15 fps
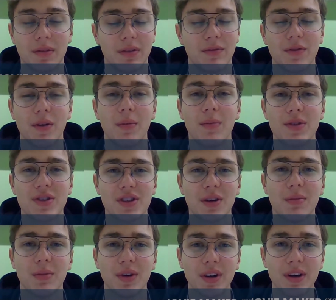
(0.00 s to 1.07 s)
from
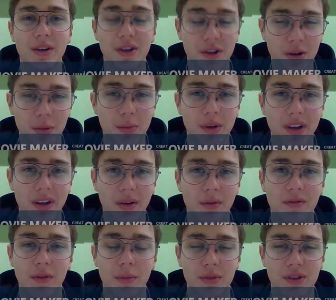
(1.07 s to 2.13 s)
someone European,
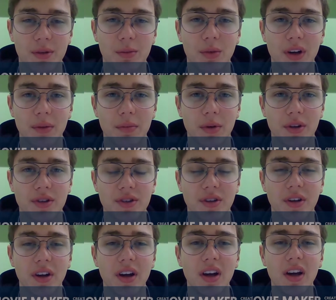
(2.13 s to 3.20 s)
from some white person,
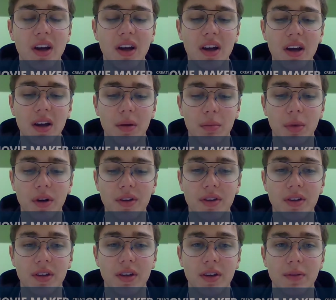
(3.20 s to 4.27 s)

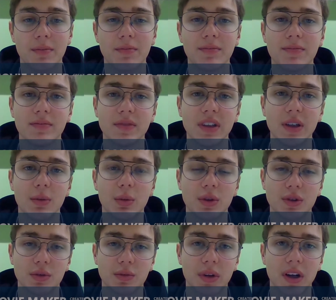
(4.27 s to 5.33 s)
but it
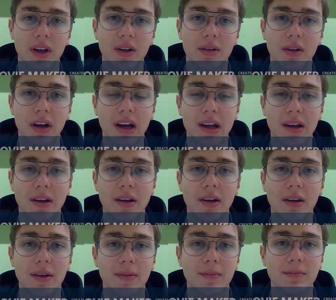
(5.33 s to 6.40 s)
was rare and
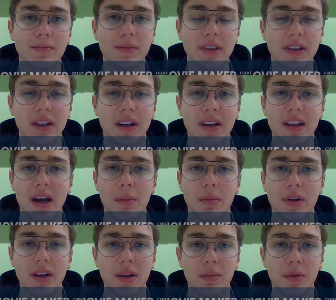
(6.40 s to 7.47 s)
it didn't
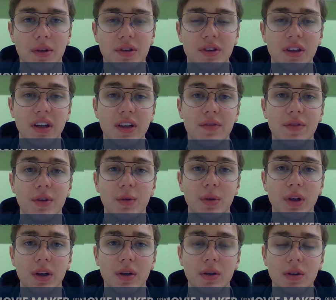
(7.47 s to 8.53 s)
happen that much. And if you
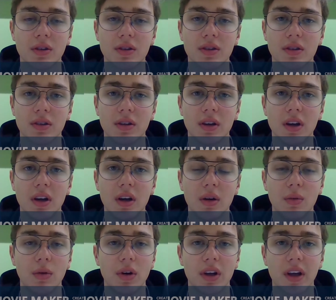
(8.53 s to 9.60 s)
were caught
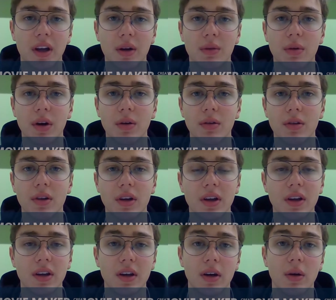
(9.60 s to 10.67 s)
walking around
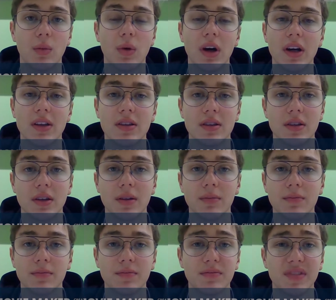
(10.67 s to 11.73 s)
in the white
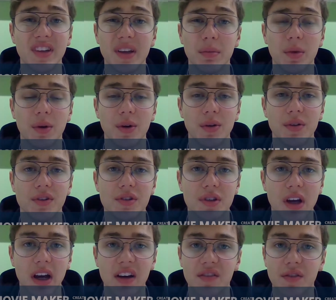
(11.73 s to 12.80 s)
neighborhoods
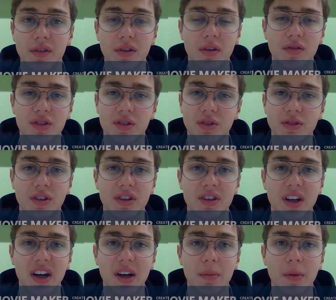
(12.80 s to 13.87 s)
after a certain
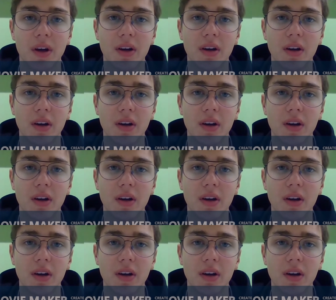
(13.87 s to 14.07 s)
time,